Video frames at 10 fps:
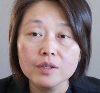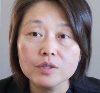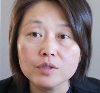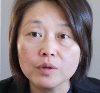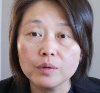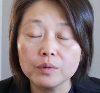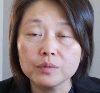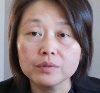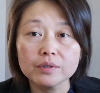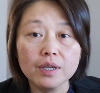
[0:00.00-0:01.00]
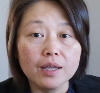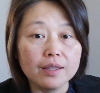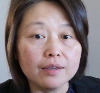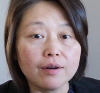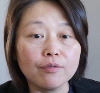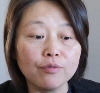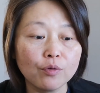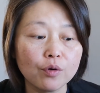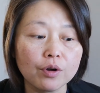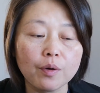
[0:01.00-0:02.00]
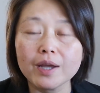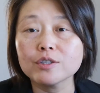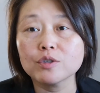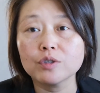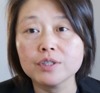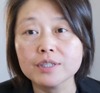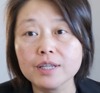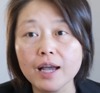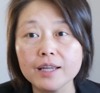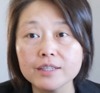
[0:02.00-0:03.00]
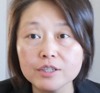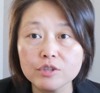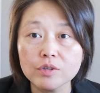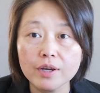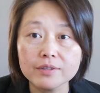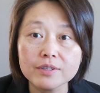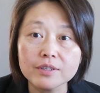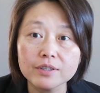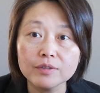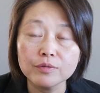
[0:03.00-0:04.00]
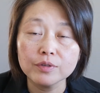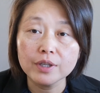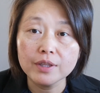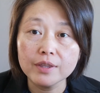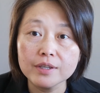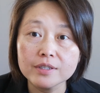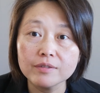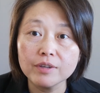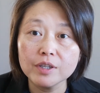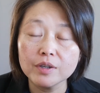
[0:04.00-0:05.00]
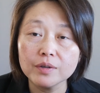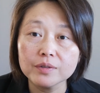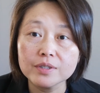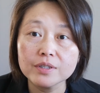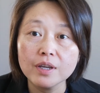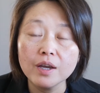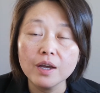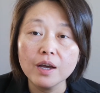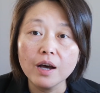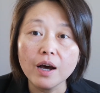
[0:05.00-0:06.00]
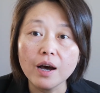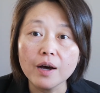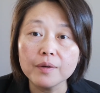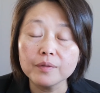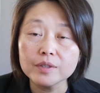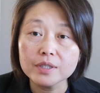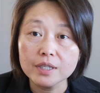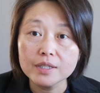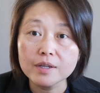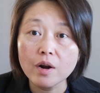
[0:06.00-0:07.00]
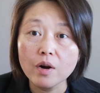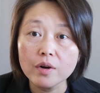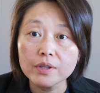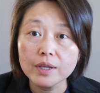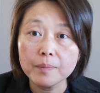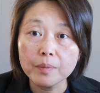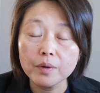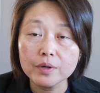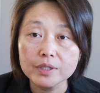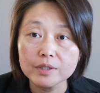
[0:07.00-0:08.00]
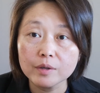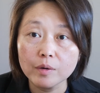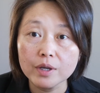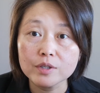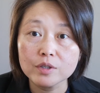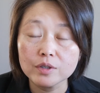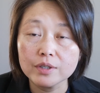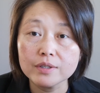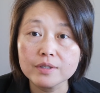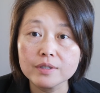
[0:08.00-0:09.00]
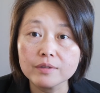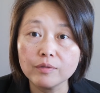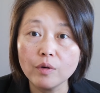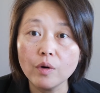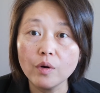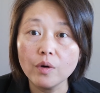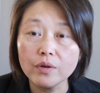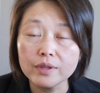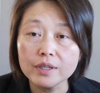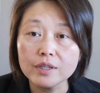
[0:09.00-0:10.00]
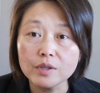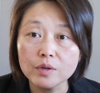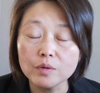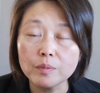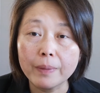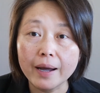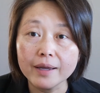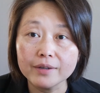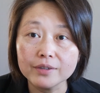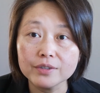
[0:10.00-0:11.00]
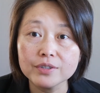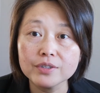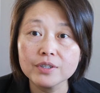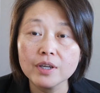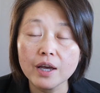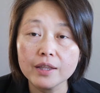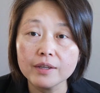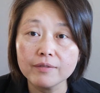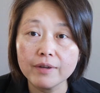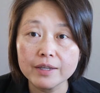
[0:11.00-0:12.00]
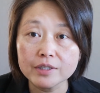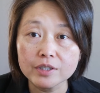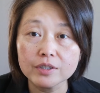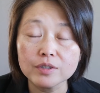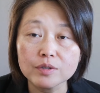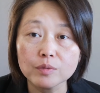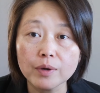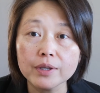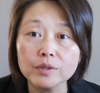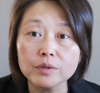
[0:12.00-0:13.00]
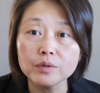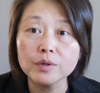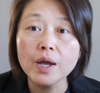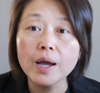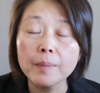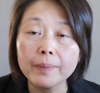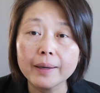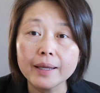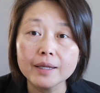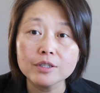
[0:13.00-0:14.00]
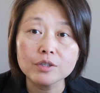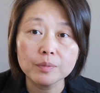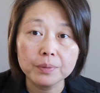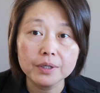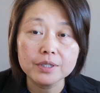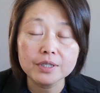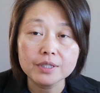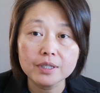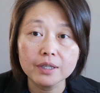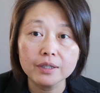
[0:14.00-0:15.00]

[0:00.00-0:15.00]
So there are 4 questions I need to answer in this videos. These are the important questions for all the new buyers and investors when you plan to purchase